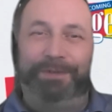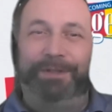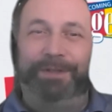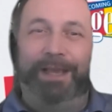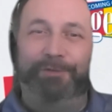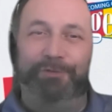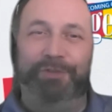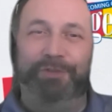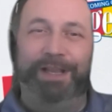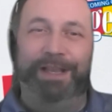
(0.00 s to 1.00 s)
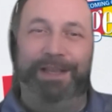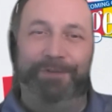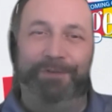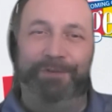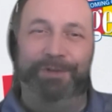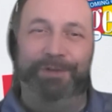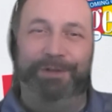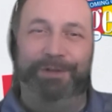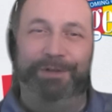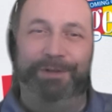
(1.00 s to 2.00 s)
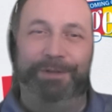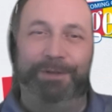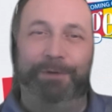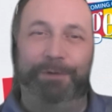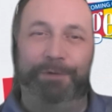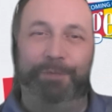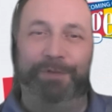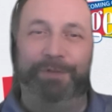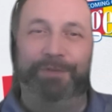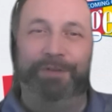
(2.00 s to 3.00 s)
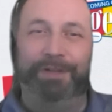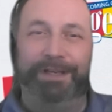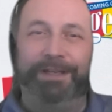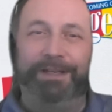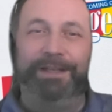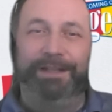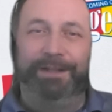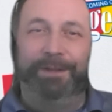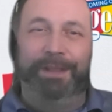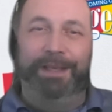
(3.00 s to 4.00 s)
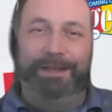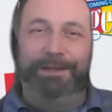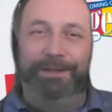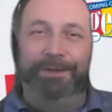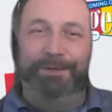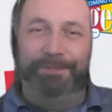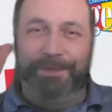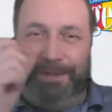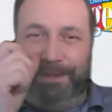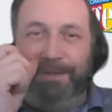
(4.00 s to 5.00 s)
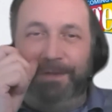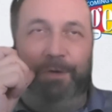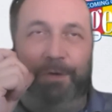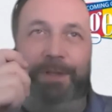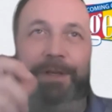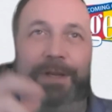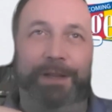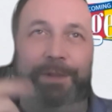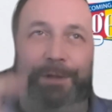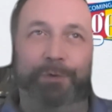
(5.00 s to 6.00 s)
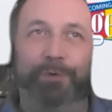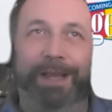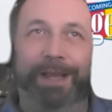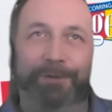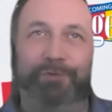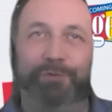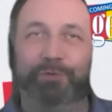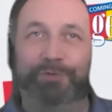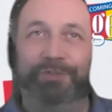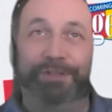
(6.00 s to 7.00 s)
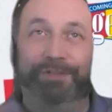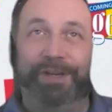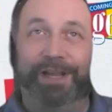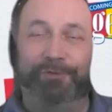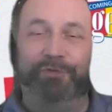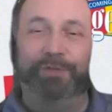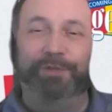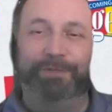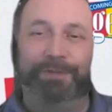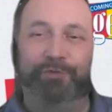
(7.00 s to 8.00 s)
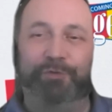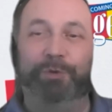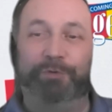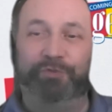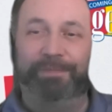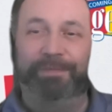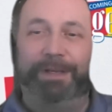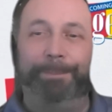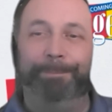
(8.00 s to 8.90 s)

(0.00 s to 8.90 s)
It actually has, it's been studied that that your attitude towards aging actually affects your longevity.